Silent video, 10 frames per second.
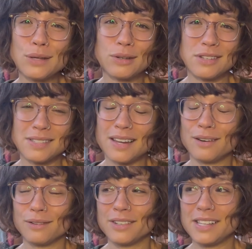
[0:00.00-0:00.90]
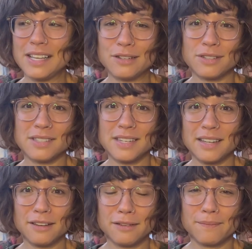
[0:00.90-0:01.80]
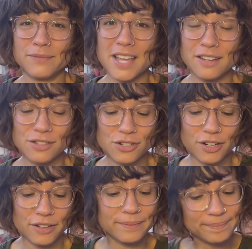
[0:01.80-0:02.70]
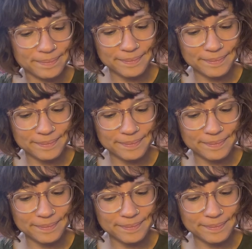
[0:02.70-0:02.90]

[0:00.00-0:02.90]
So it just had a really interesting texture.